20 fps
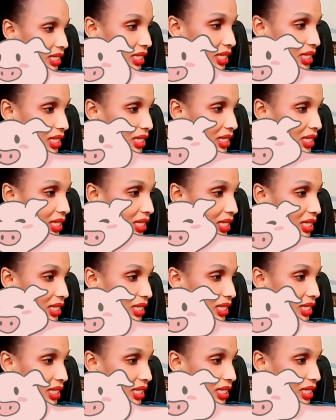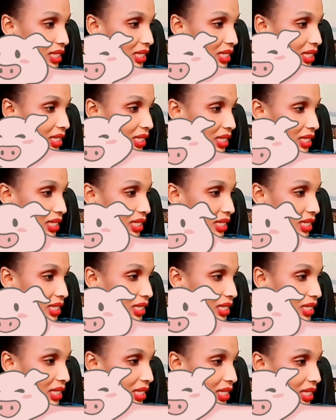will always control the
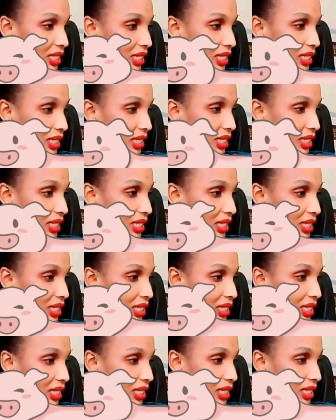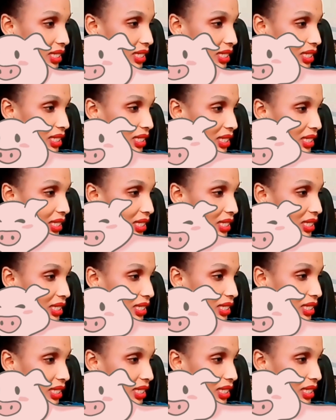boas not to hurt the
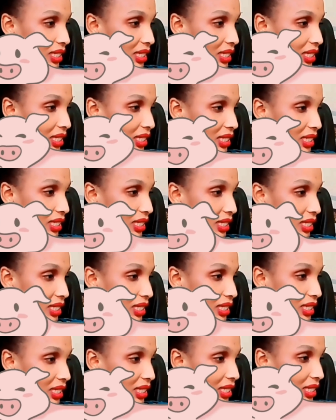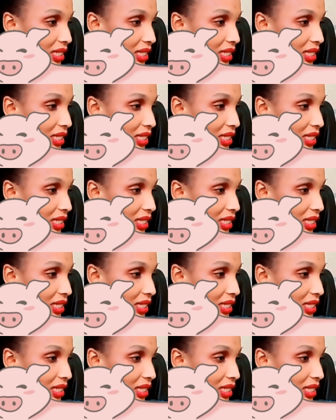females. So there